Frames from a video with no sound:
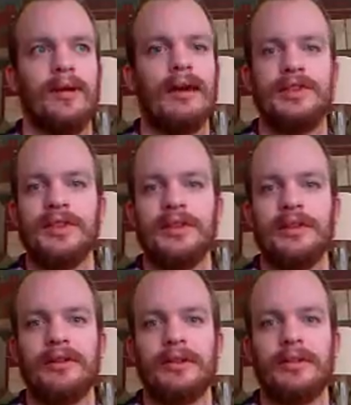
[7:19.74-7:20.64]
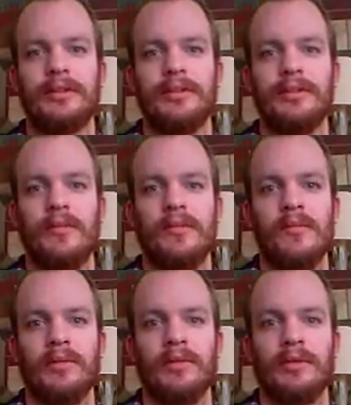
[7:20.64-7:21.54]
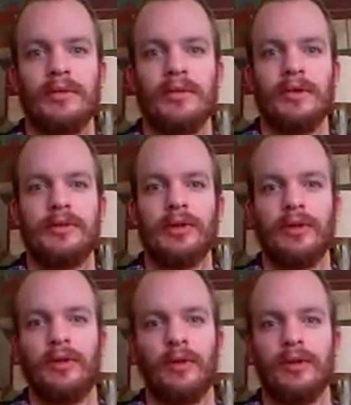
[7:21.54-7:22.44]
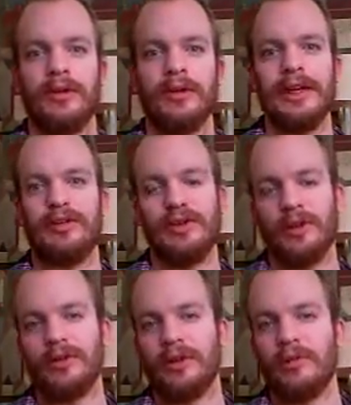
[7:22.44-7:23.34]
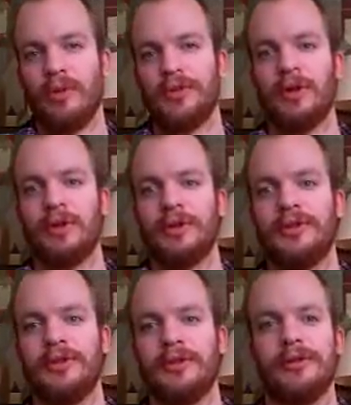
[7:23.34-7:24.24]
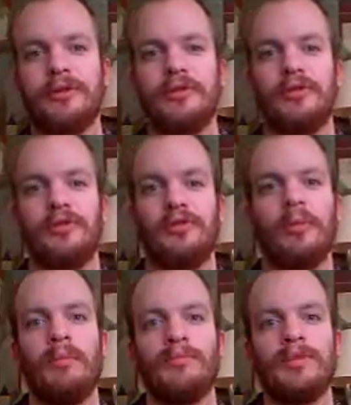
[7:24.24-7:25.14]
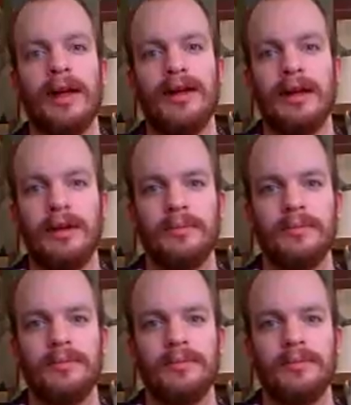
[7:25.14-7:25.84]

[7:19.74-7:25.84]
I've seen the so-called internal martial arts from China.